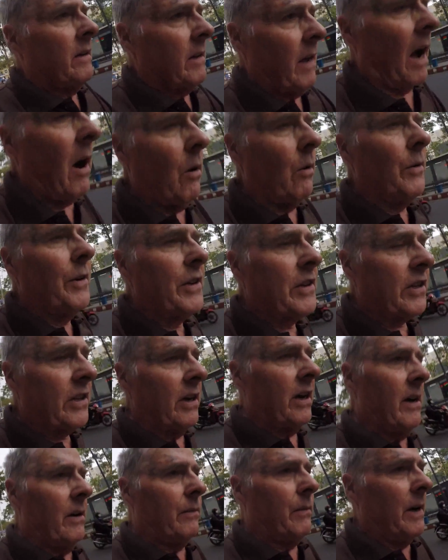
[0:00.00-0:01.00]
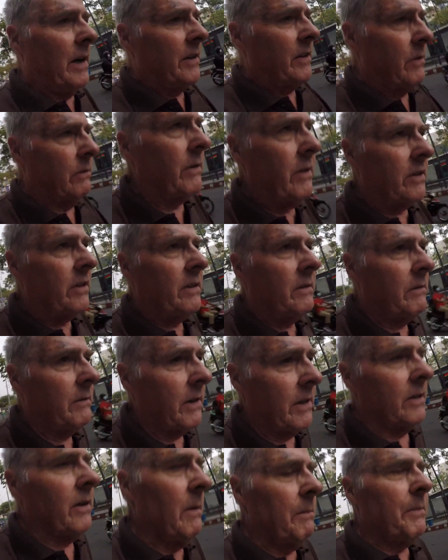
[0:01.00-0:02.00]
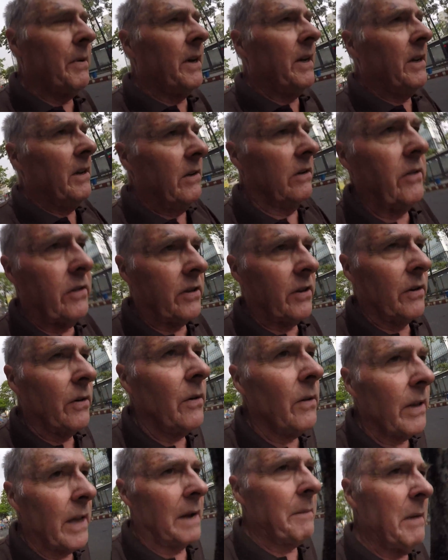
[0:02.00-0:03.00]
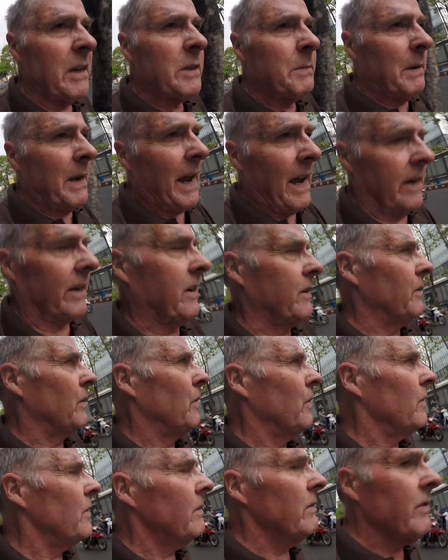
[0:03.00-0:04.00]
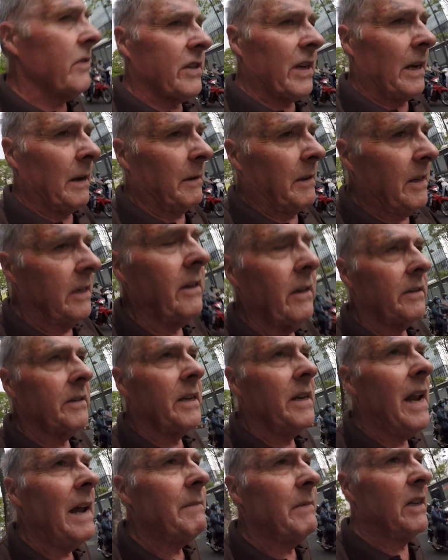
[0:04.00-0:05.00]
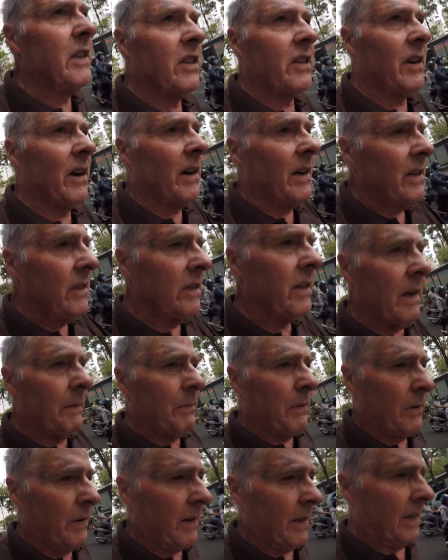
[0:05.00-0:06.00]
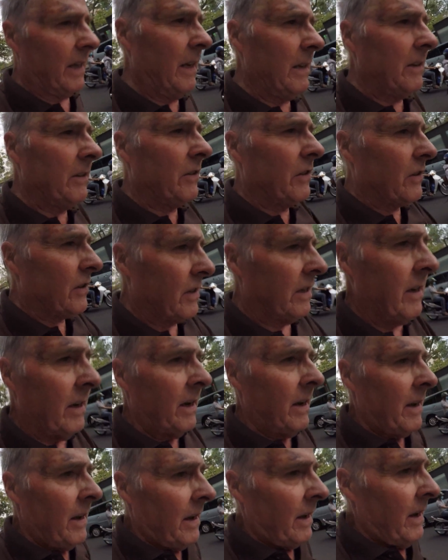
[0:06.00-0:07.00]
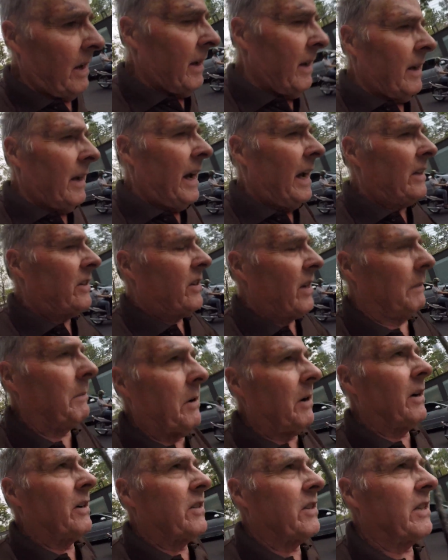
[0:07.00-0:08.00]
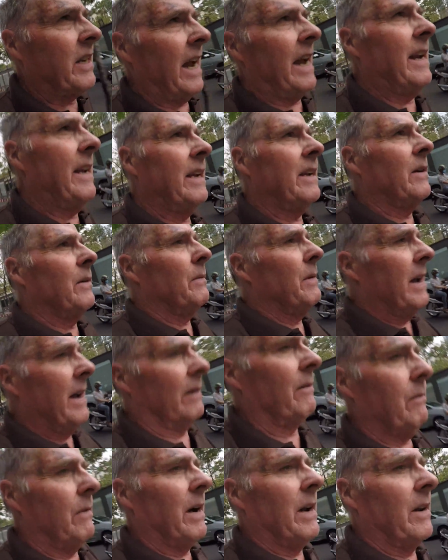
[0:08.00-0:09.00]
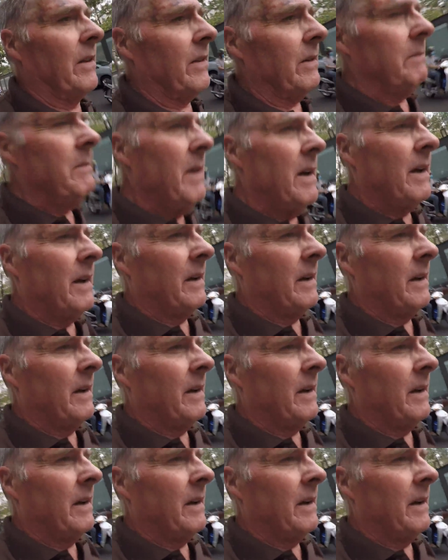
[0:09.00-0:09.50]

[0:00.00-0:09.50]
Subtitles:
older style ones, that were not being used at all. They must be out of order or something. Didn't have any signs up or anything. They just had some guy standing around one of them.